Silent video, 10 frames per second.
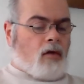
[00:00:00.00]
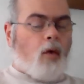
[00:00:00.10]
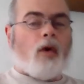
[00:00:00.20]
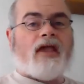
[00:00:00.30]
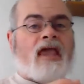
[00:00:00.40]

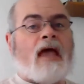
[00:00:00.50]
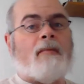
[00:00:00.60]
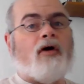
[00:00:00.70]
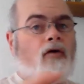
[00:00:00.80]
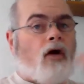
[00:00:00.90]
Or
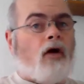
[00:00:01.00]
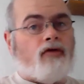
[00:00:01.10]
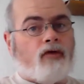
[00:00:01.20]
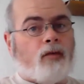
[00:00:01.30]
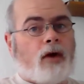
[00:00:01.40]
chemical
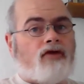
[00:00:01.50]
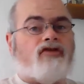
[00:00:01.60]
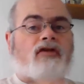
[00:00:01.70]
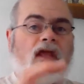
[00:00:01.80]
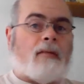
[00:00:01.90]

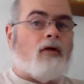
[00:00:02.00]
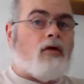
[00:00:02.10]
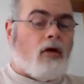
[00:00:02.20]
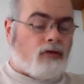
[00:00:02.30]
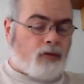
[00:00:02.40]
alteration.
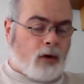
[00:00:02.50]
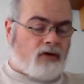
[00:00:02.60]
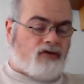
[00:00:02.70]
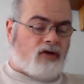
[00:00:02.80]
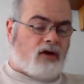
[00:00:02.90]
Chemical
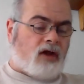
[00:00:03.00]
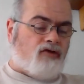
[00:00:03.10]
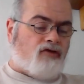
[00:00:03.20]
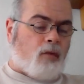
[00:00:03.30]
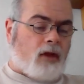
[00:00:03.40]
alteration
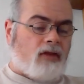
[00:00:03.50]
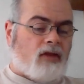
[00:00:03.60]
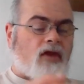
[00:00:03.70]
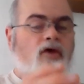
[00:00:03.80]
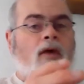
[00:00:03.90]
is
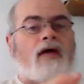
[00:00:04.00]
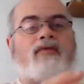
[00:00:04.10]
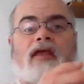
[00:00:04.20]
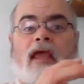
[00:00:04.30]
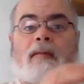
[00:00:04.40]
when you
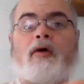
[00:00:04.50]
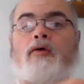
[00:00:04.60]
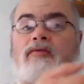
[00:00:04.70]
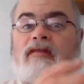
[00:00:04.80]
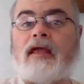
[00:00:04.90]
have
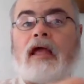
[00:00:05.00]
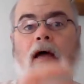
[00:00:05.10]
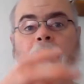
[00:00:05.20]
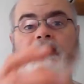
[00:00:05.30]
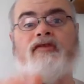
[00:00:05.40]
chemical
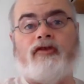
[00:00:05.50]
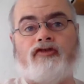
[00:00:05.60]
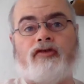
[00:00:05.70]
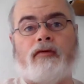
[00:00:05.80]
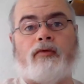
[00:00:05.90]

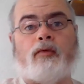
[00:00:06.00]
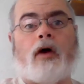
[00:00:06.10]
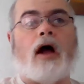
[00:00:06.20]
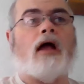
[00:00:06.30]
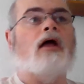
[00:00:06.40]
decomposition of
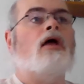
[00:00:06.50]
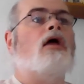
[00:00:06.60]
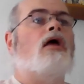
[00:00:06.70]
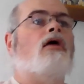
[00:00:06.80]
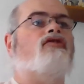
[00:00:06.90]
a rock.
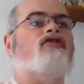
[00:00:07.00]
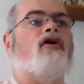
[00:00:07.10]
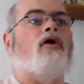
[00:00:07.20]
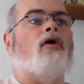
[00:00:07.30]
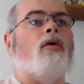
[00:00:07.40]
So,
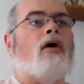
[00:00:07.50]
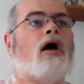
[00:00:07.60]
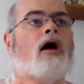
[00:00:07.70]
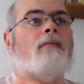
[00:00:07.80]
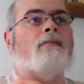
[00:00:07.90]

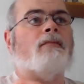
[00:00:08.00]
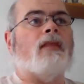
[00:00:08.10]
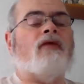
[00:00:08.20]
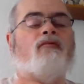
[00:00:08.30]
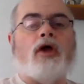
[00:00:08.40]

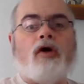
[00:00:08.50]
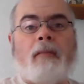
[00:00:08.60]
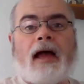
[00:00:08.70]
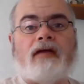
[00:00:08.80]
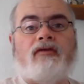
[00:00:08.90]
if we go
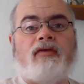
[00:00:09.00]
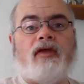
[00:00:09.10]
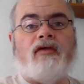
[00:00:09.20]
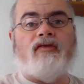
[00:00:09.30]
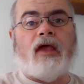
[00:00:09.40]
back
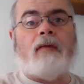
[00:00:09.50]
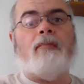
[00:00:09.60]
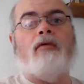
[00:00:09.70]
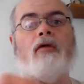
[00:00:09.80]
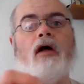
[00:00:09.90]
to the
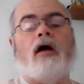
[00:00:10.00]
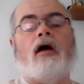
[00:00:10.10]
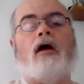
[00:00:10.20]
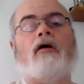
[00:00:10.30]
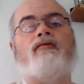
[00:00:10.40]
example
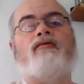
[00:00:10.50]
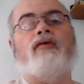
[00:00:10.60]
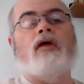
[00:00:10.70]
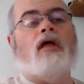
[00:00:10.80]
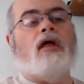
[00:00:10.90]

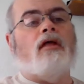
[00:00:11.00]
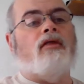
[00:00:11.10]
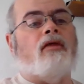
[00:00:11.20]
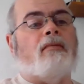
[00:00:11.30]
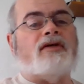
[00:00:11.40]
of
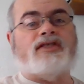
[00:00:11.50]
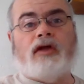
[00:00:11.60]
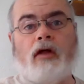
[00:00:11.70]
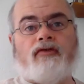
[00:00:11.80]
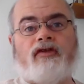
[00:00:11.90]
the
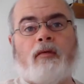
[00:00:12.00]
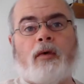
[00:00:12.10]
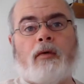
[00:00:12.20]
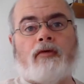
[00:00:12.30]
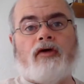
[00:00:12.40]
basalt
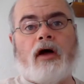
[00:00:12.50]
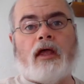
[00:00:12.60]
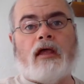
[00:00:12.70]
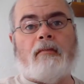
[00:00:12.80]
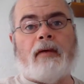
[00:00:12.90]
that we were
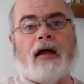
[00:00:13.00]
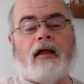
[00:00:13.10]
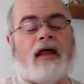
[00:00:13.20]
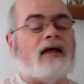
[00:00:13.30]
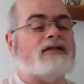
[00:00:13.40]
talking
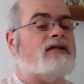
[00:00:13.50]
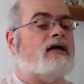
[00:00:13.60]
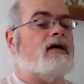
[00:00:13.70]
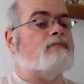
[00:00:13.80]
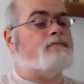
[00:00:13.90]
about
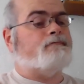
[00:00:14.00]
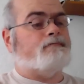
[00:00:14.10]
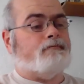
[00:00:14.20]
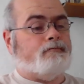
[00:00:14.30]
last time,